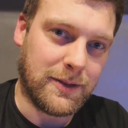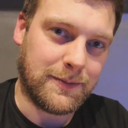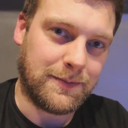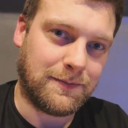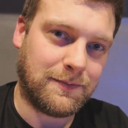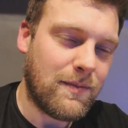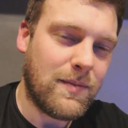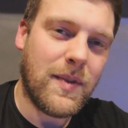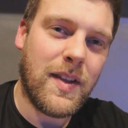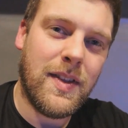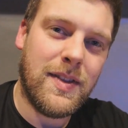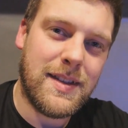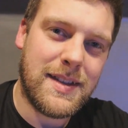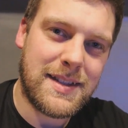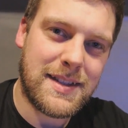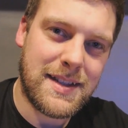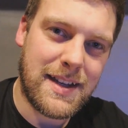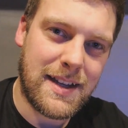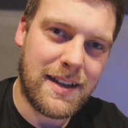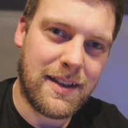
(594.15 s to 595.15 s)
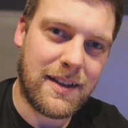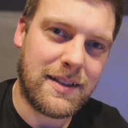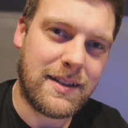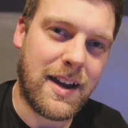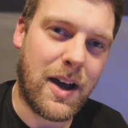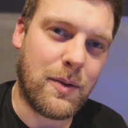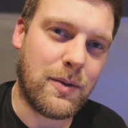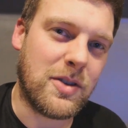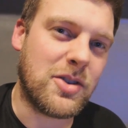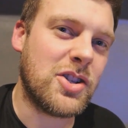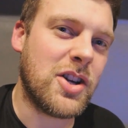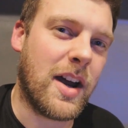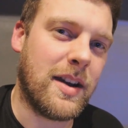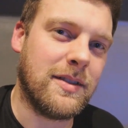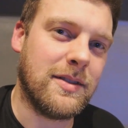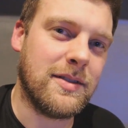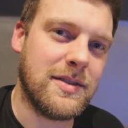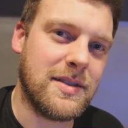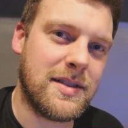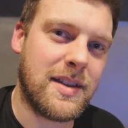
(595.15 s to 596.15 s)
and the sealant down the
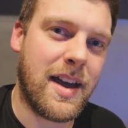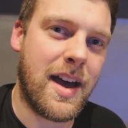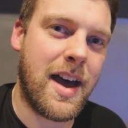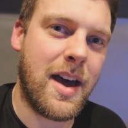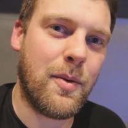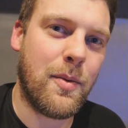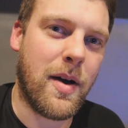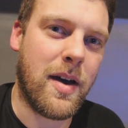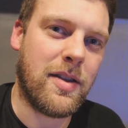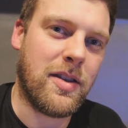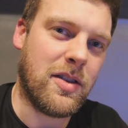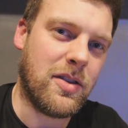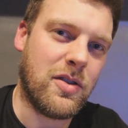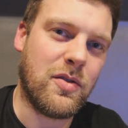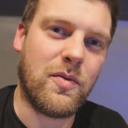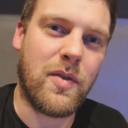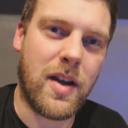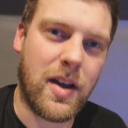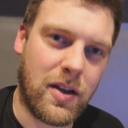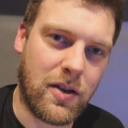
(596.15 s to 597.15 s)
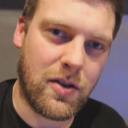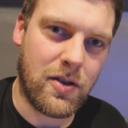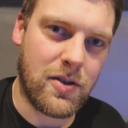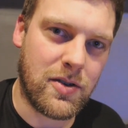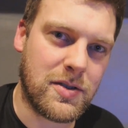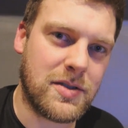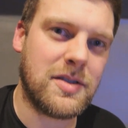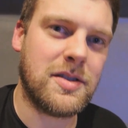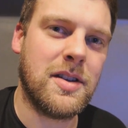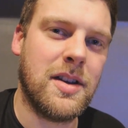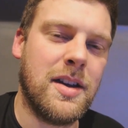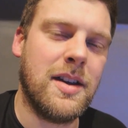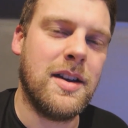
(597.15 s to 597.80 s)
channels there where the rain goes